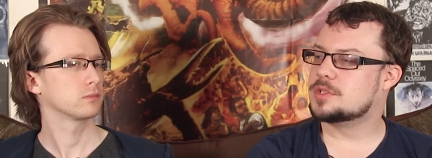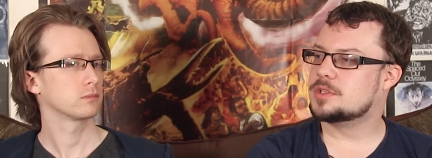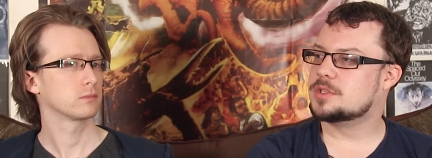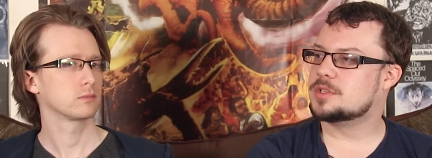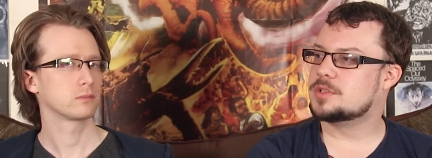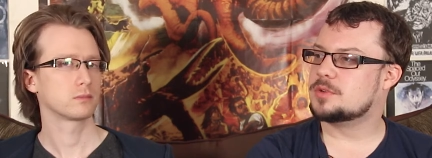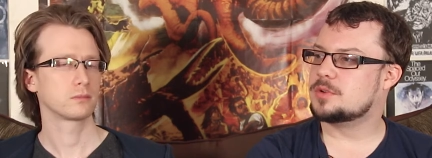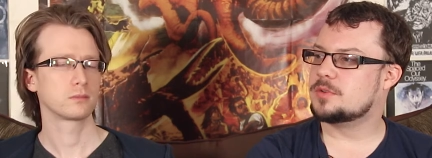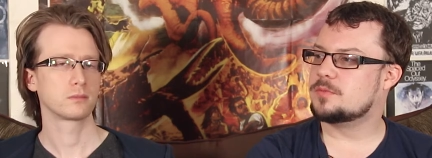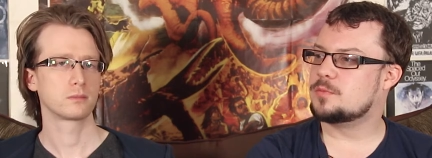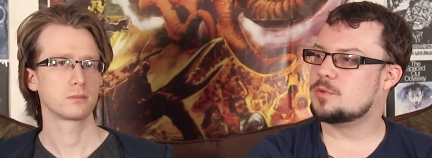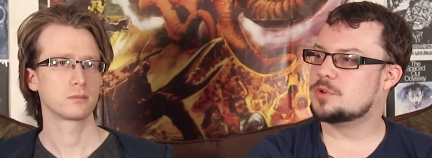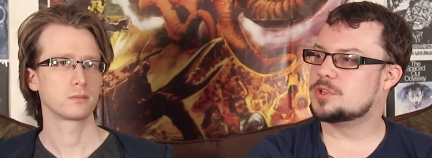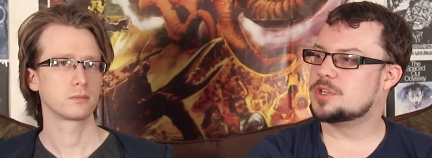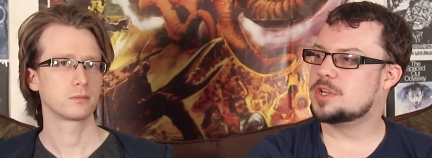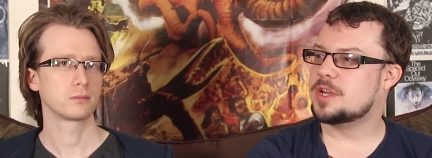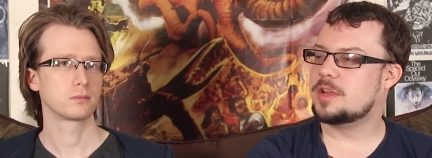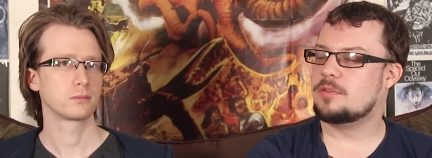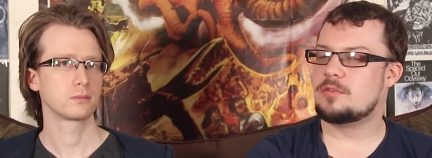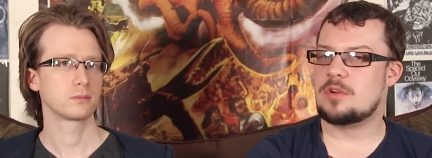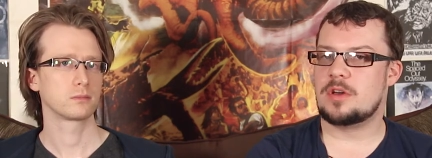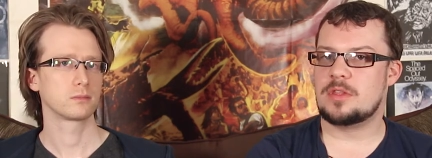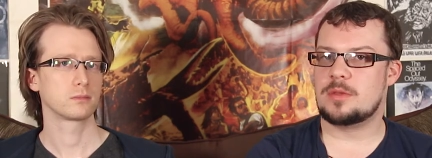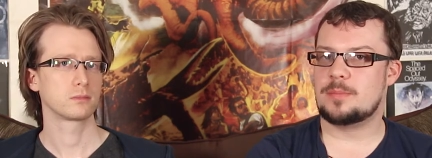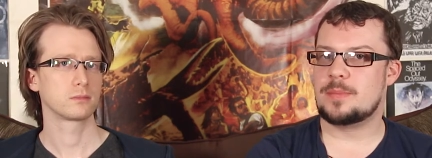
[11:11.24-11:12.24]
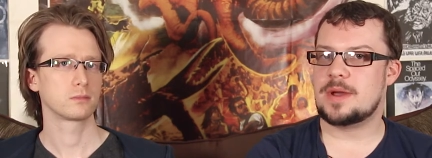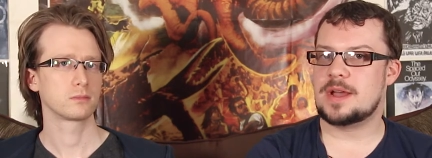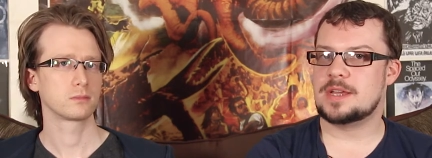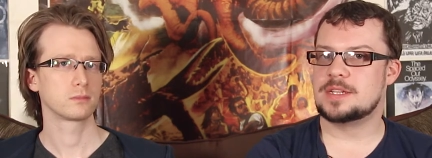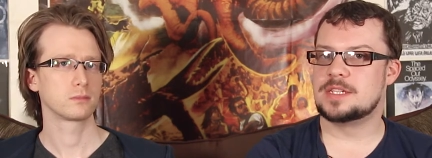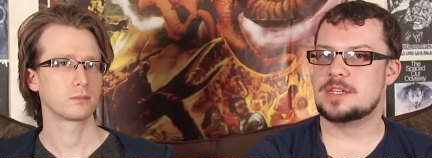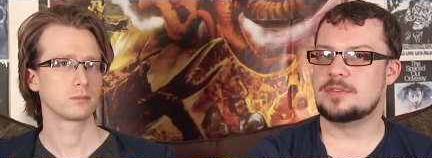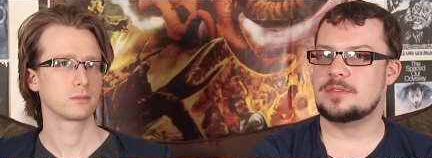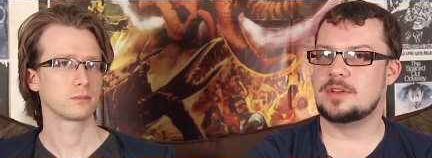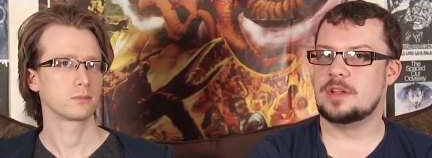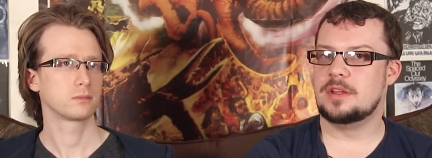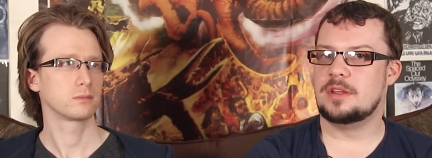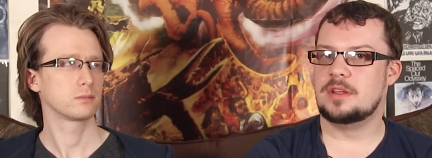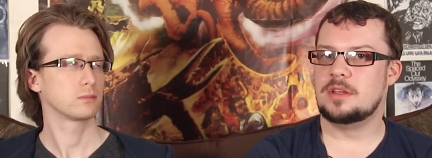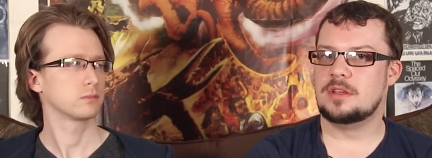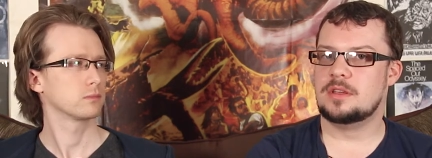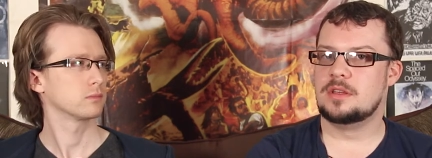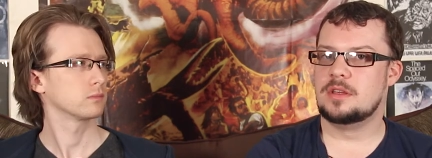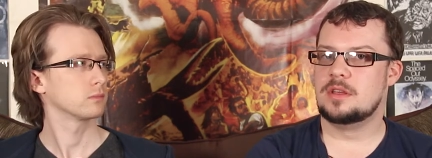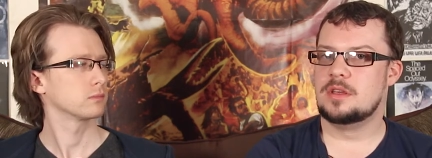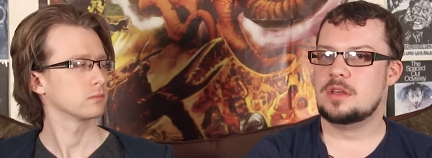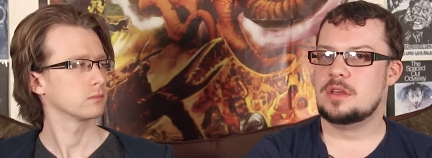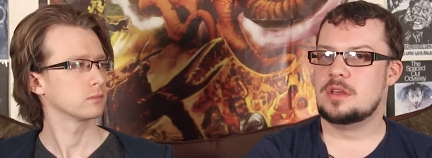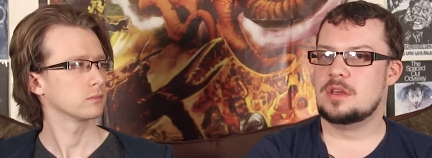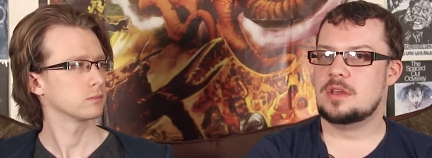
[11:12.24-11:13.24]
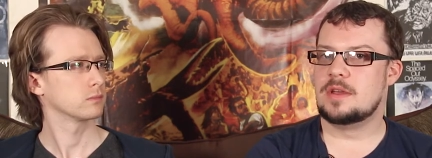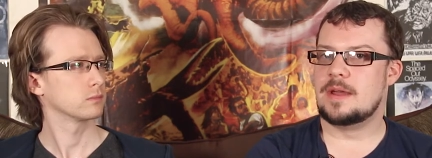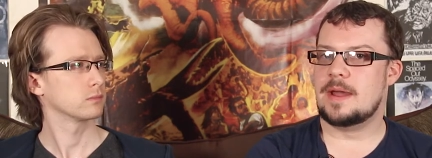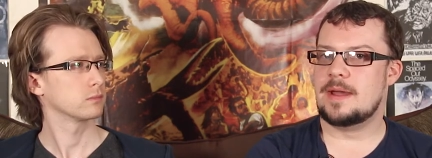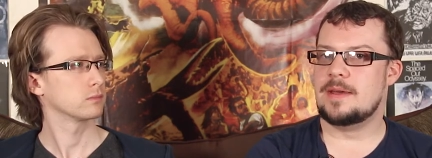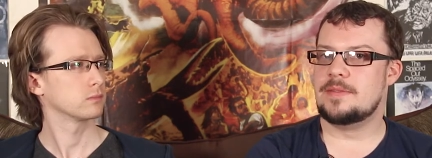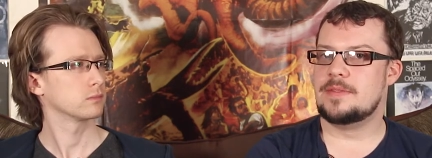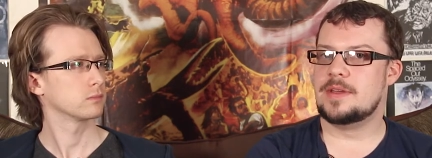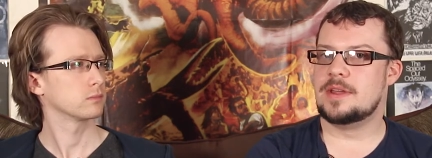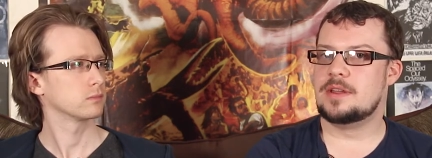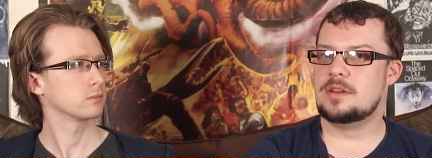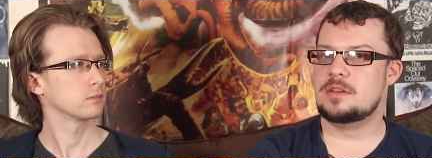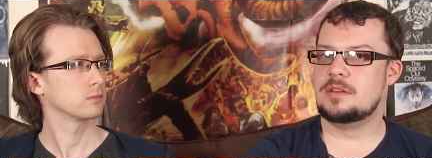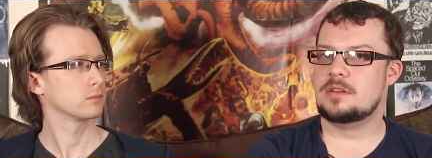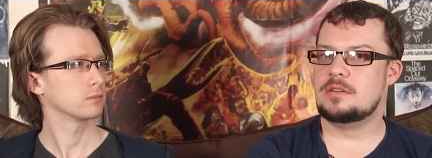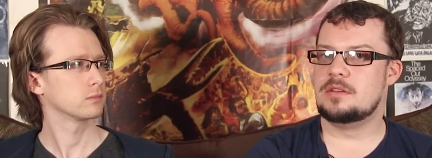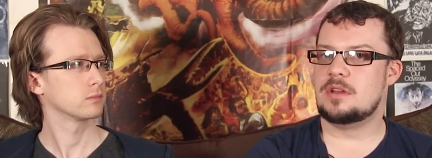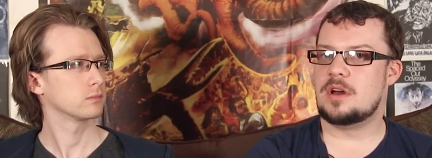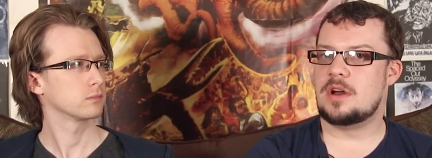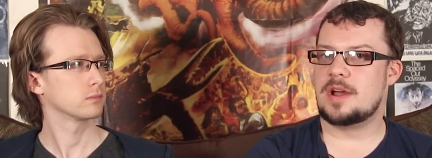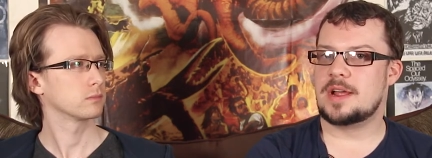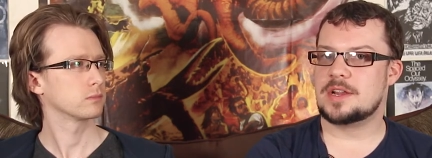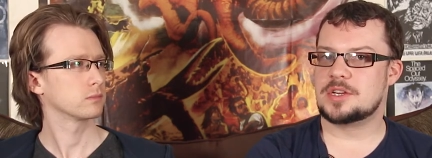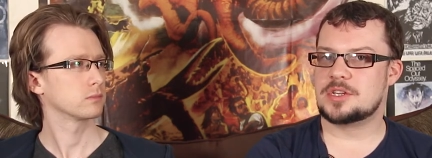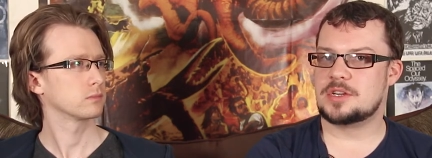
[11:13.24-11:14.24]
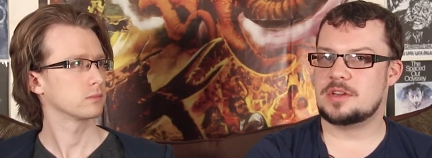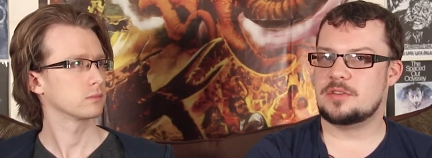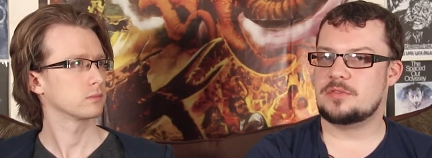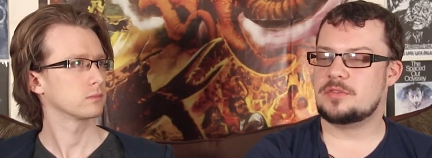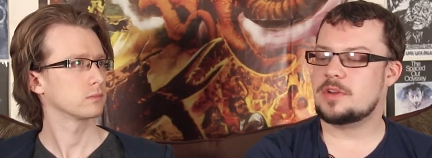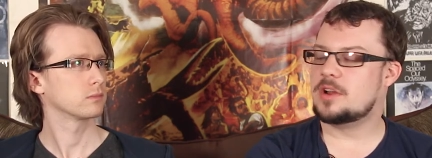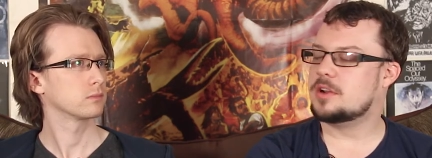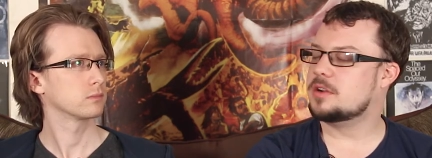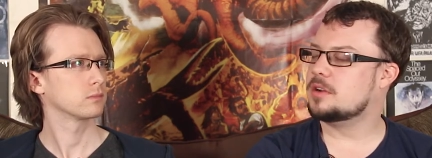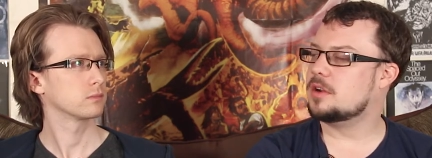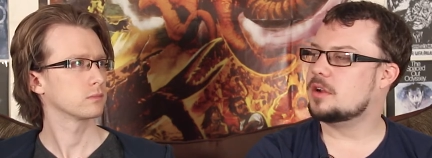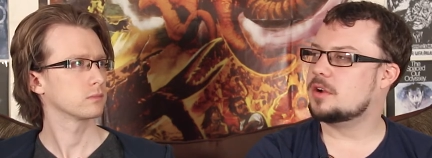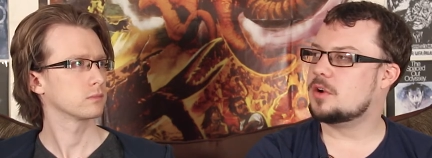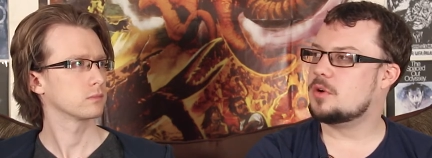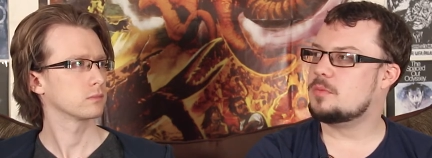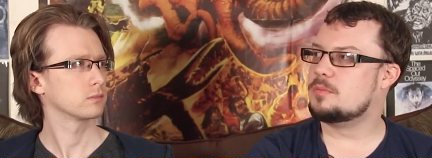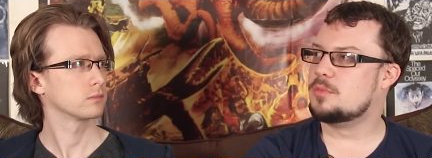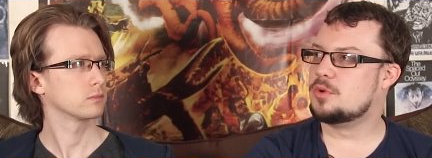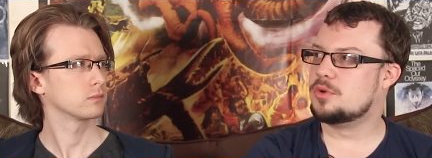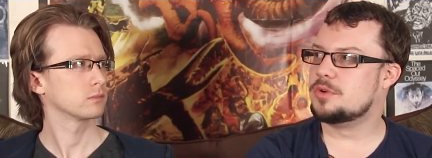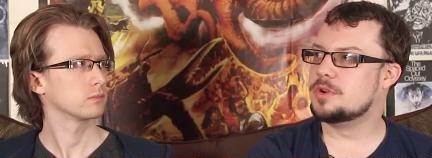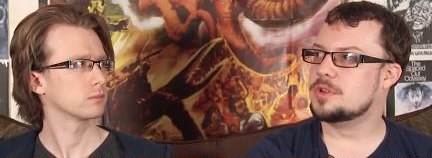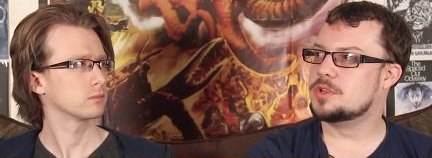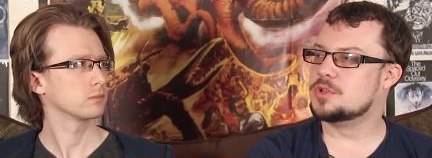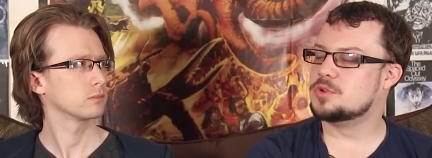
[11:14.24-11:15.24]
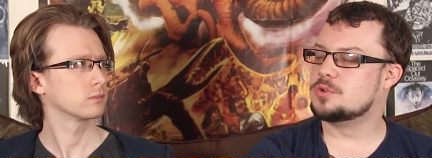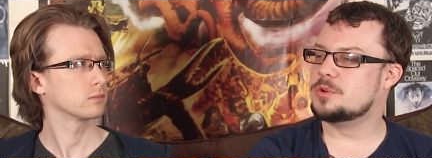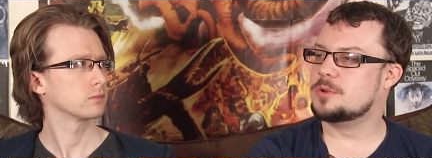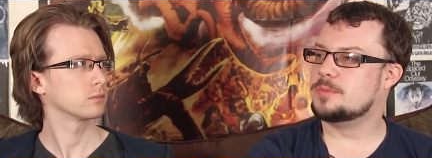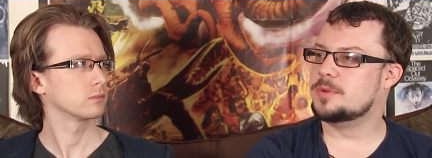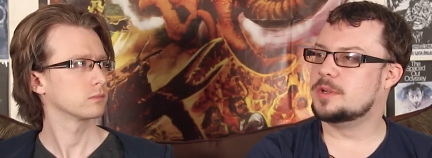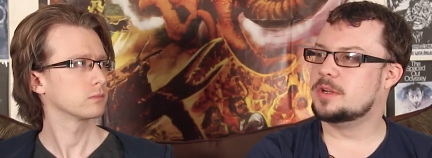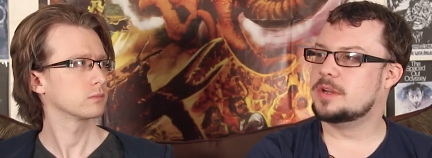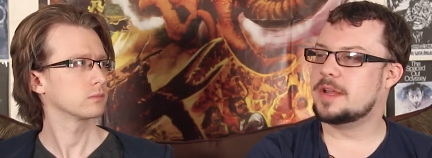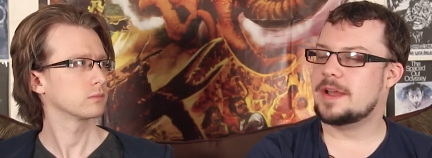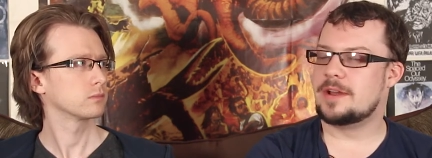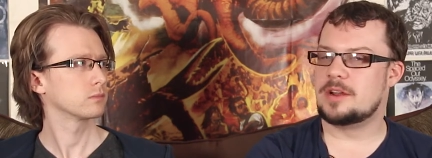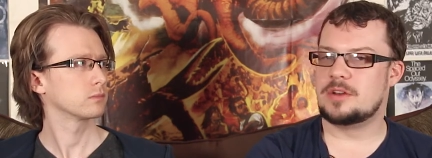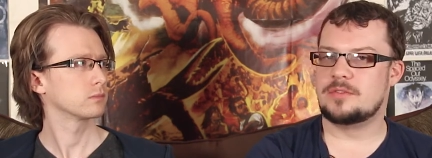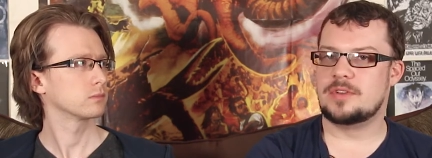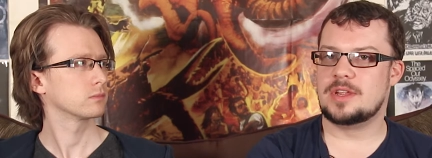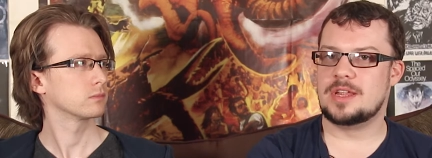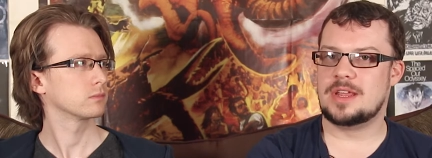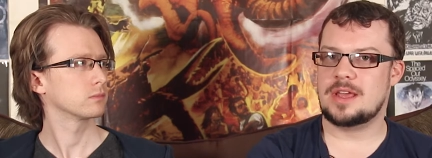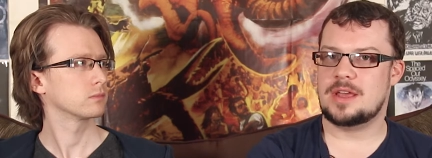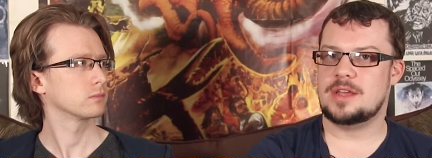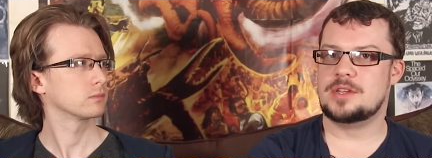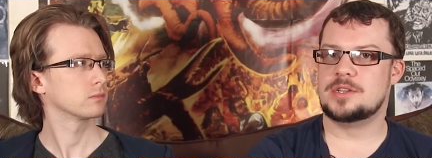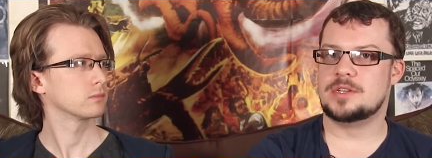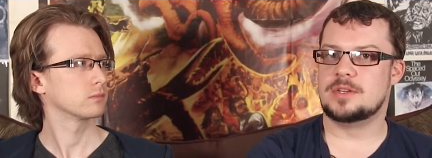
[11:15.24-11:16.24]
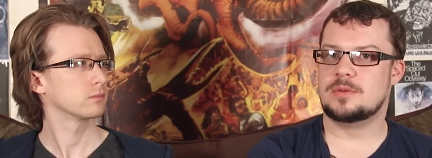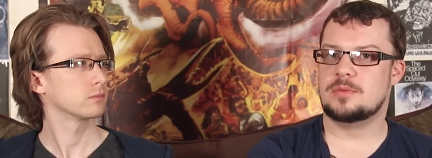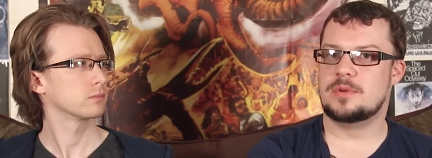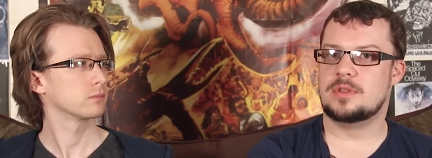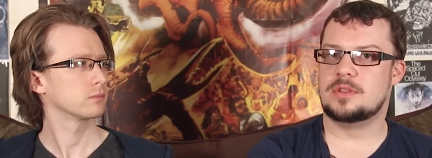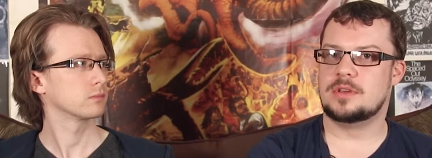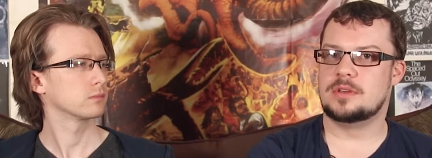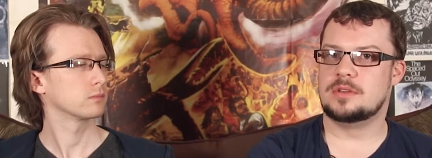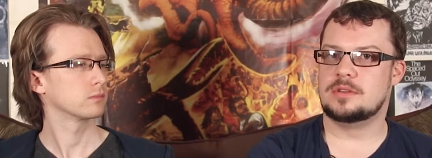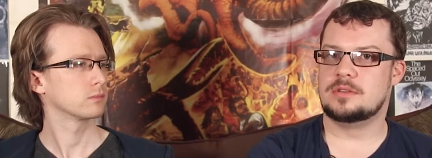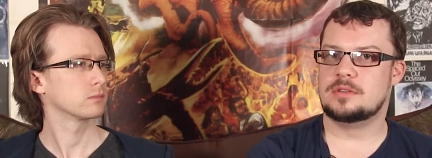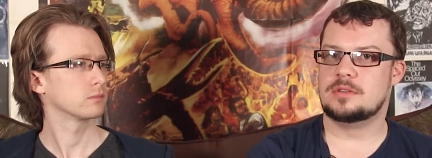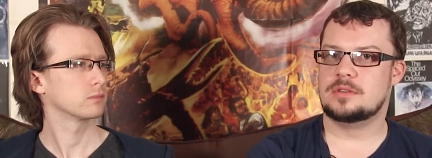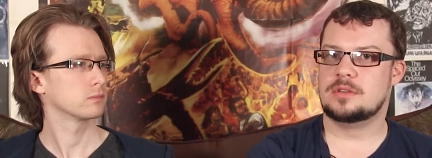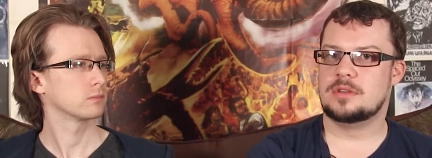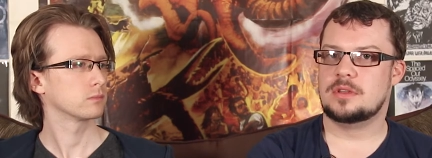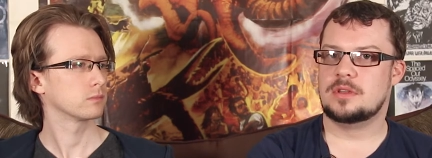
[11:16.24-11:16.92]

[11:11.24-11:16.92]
Speaker 1: sort of watching it rather passively. And then I actually found I got more enjoyment out of engaging with it.